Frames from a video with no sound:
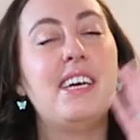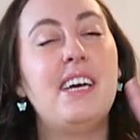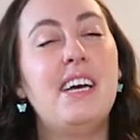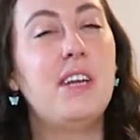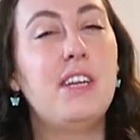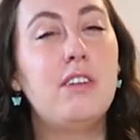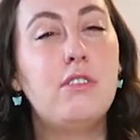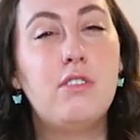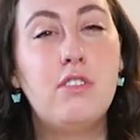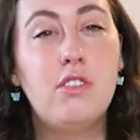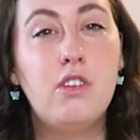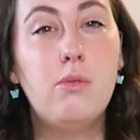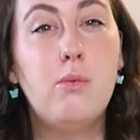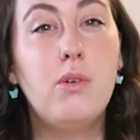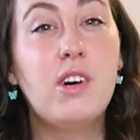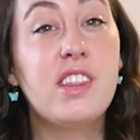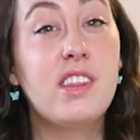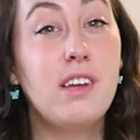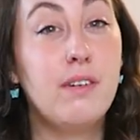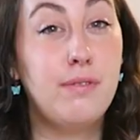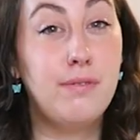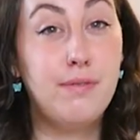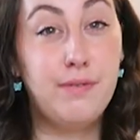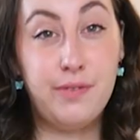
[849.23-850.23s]
but you still want
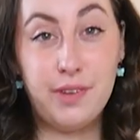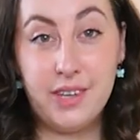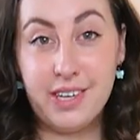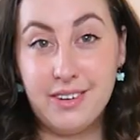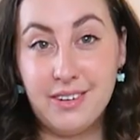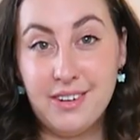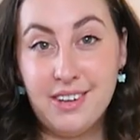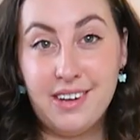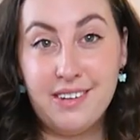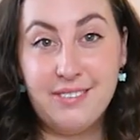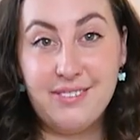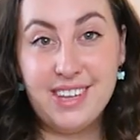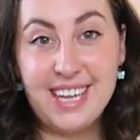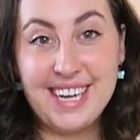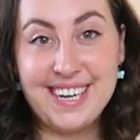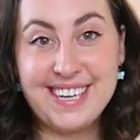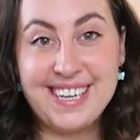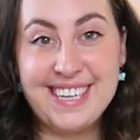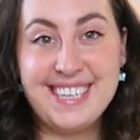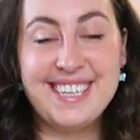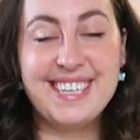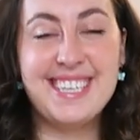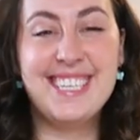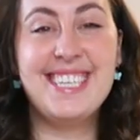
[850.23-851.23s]
the feel of
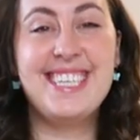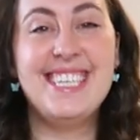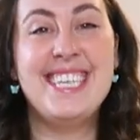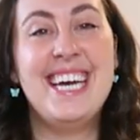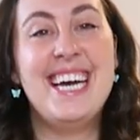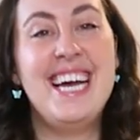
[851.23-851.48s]
leggings,